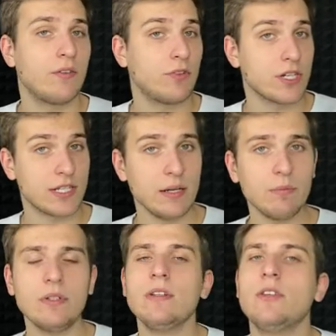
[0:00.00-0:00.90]
For
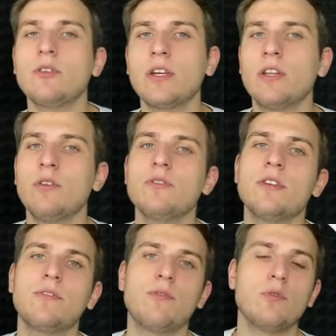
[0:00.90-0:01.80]
example, you can use
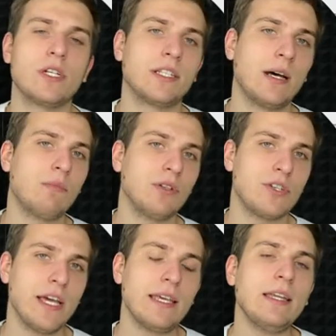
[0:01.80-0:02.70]
it for double
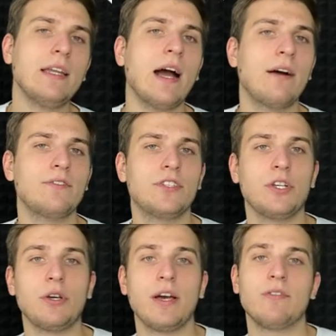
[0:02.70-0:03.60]
checking
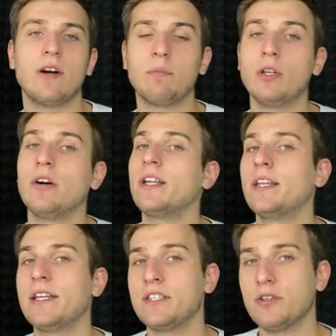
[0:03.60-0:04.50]
after you have
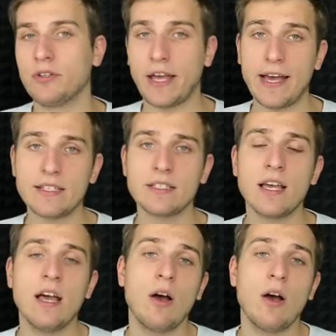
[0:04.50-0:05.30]
uploaded SEO tags